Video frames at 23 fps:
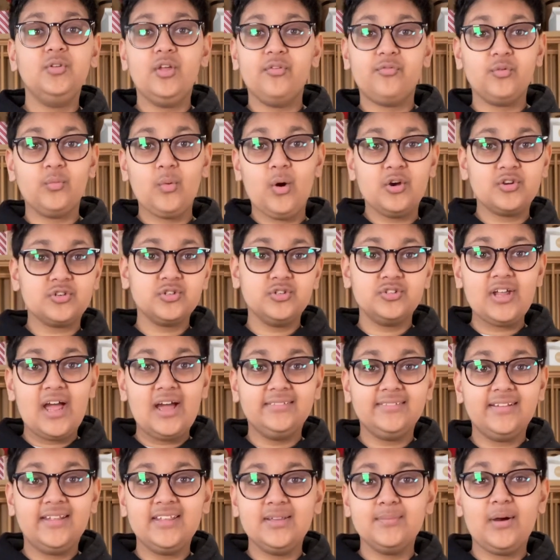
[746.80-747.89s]
Whilst you're down
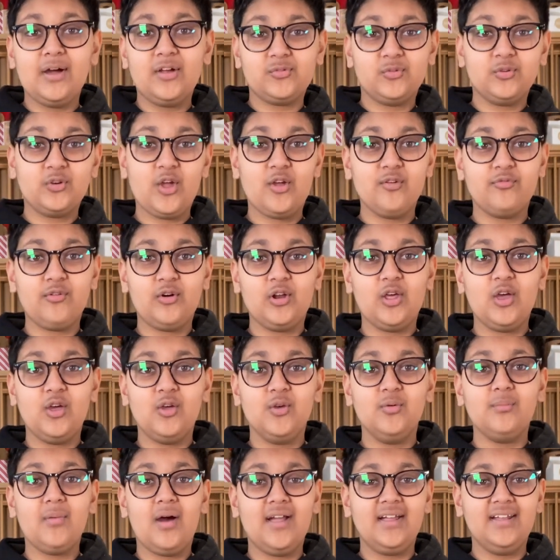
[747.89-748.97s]
there, you might as well go
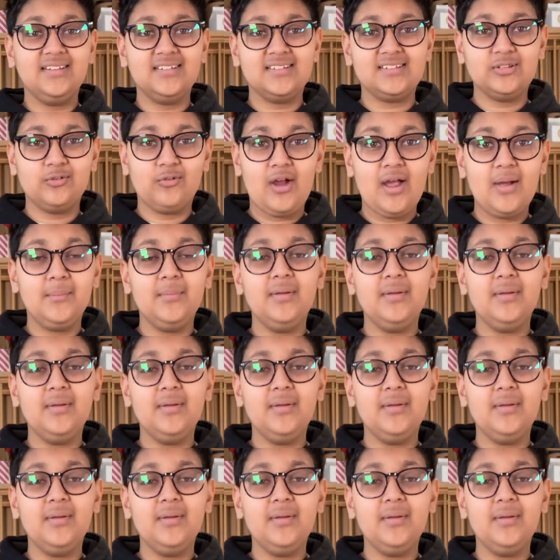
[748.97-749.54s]
follow my Instagram.